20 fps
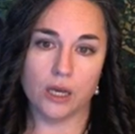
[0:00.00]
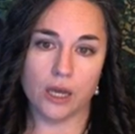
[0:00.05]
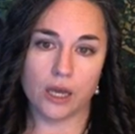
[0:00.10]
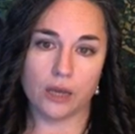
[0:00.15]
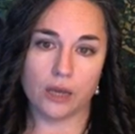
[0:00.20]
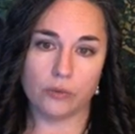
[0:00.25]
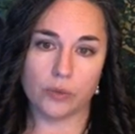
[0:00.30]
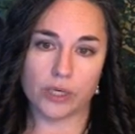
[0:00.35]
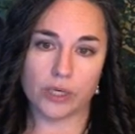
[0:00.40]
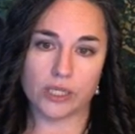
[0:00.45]

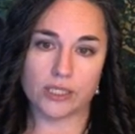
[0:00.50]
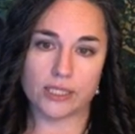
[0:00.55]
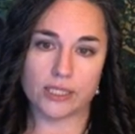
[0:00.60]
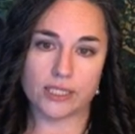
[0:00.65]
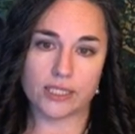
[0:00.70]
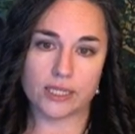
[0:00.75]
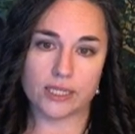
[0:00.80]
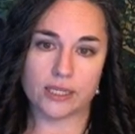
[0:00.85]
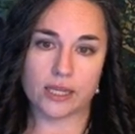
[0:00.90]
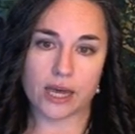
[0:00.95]
and we can
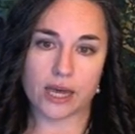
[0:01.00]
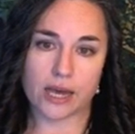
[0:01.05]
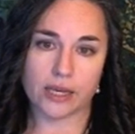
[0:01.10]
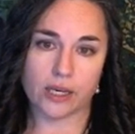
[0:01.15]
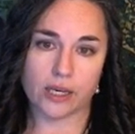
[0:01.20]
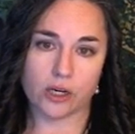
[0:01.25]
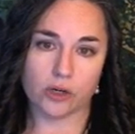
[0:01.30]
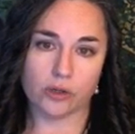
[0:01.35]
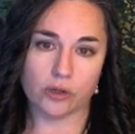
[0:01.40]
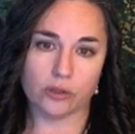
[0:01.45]
see that
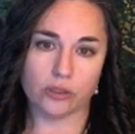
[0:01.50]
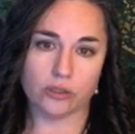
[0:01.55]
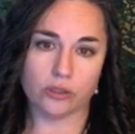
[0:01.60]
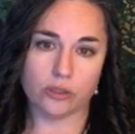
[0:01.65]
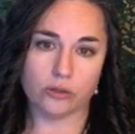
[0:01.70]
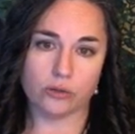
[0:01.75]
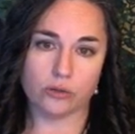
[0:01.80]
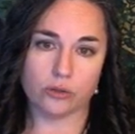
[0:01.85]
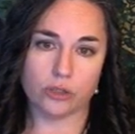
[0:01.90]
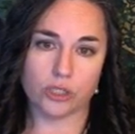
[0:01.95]
here, a
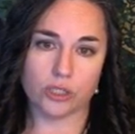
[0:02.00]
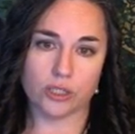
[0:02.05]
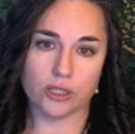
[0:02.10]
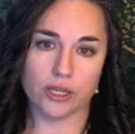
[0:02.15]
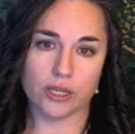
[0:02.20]
solution